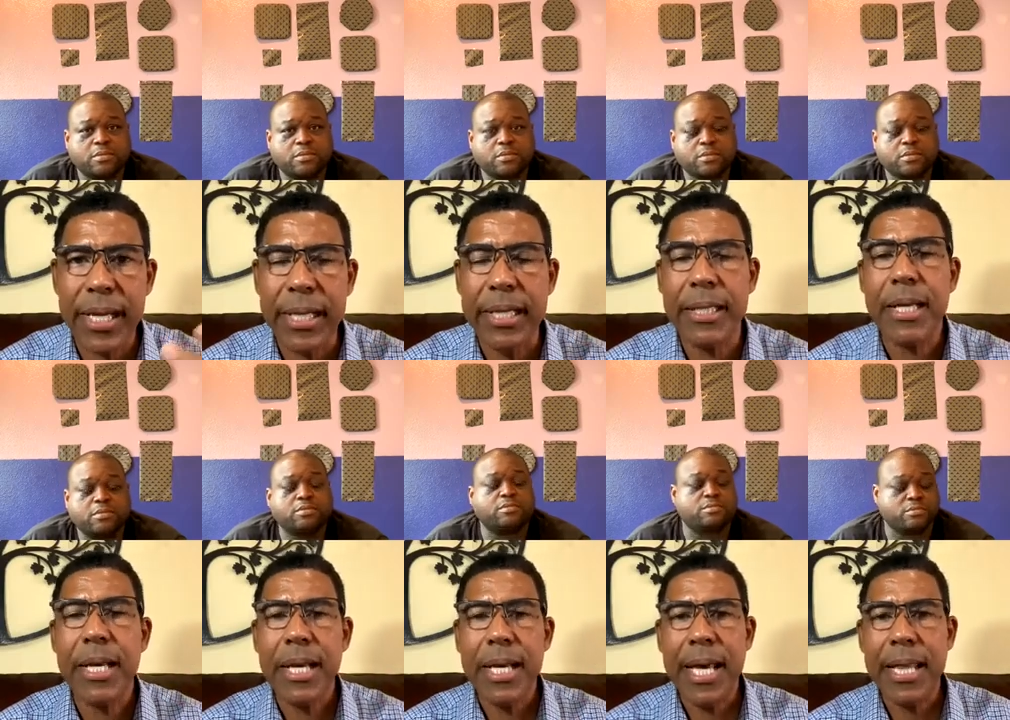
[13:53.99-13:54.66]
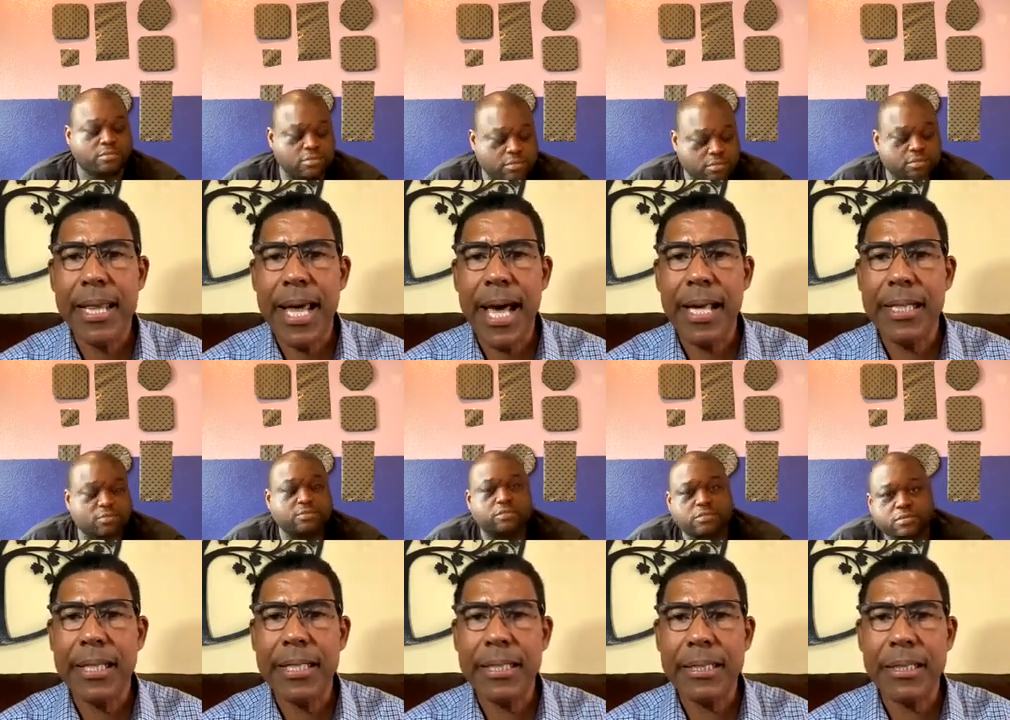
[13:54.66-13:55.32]
Speaker 1: And that, in a
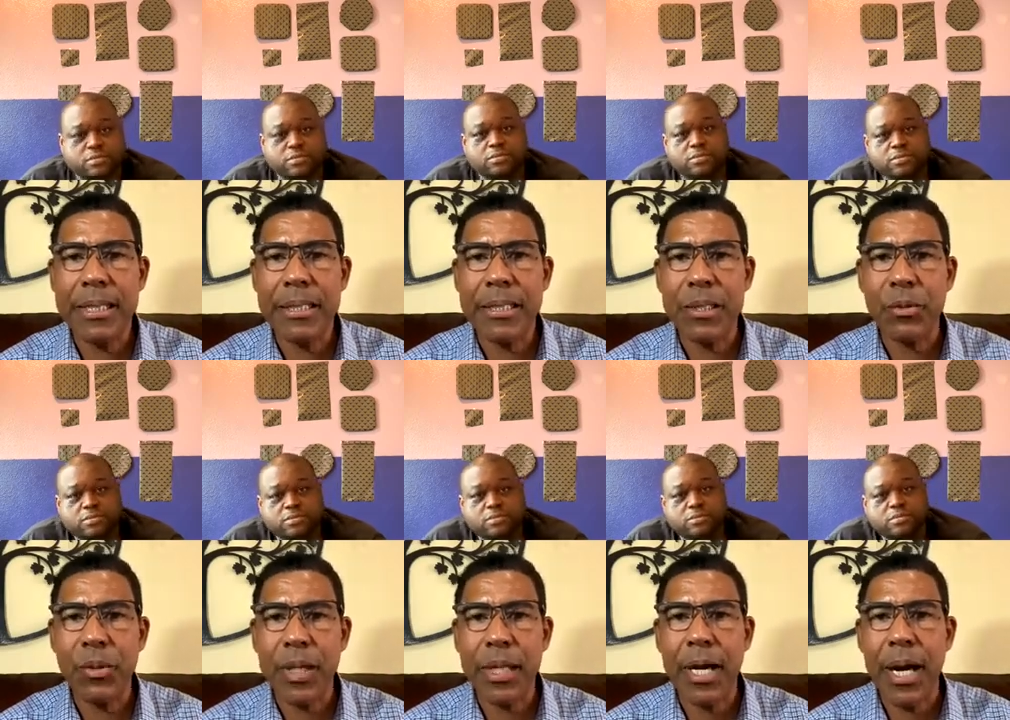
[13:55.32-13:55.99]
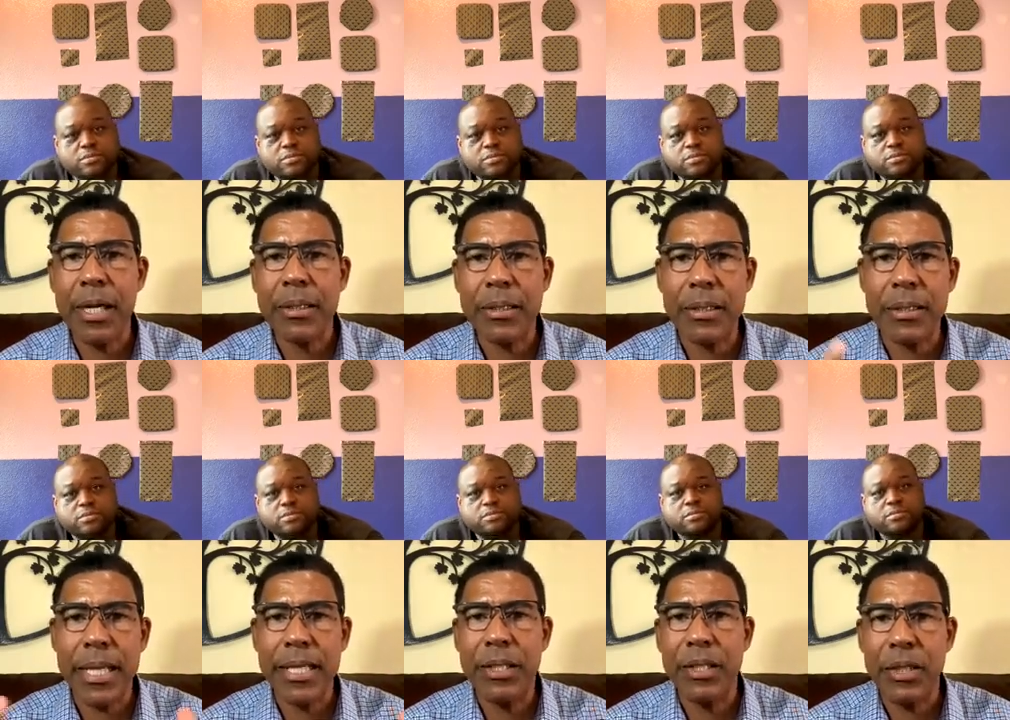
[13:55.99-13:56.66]
sense, is what causes a,
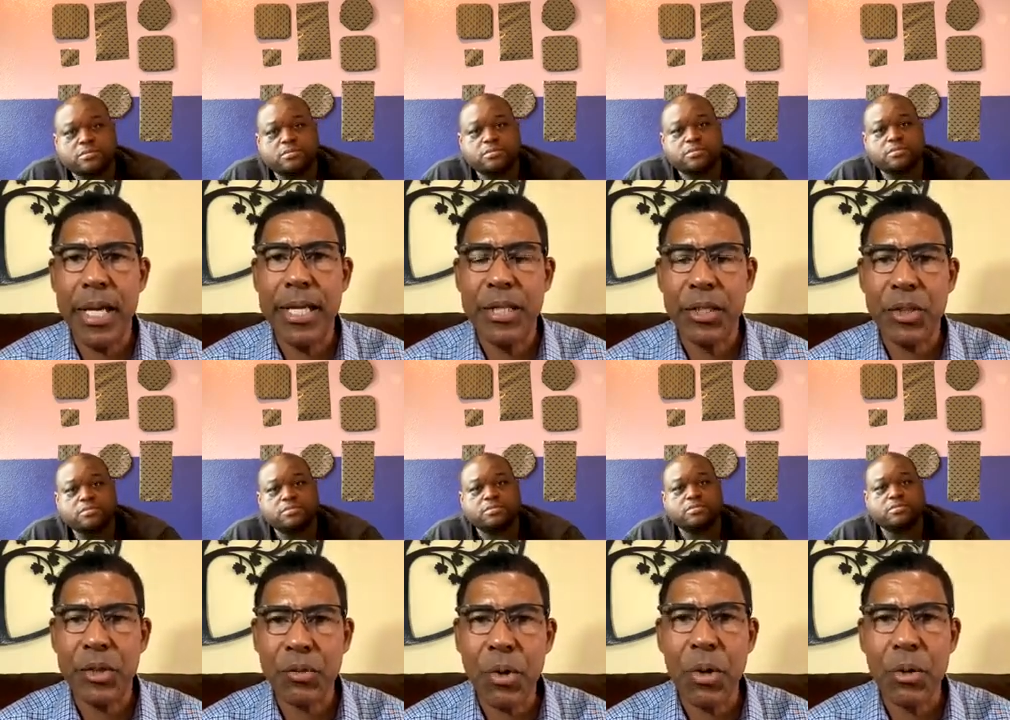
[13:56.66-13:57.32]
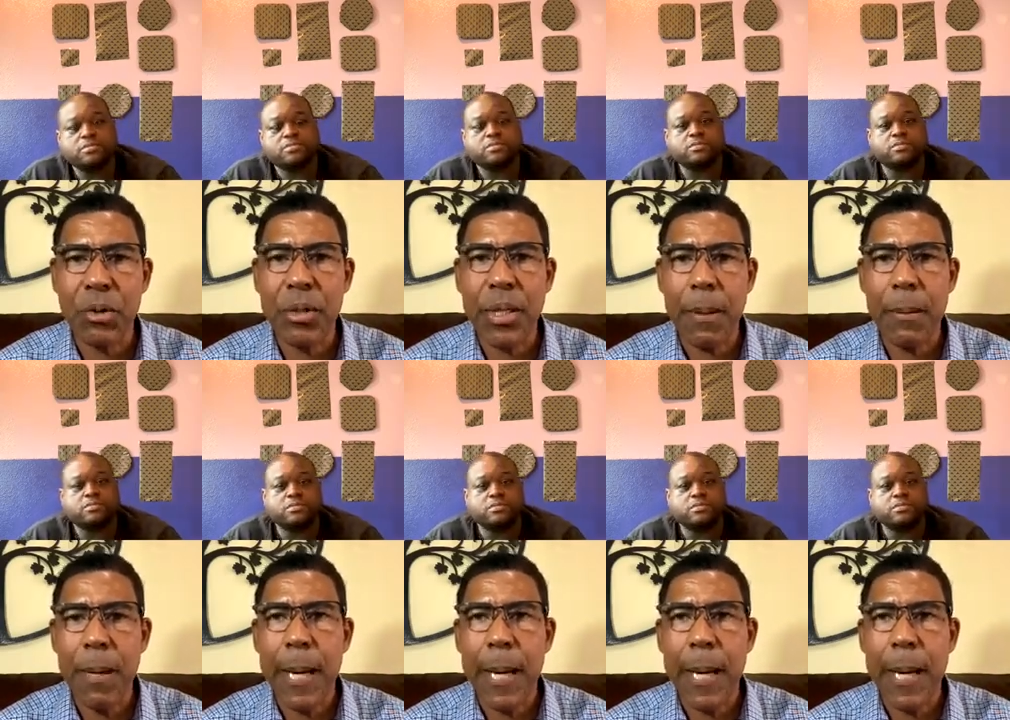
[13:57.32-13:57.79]
a stroke, right?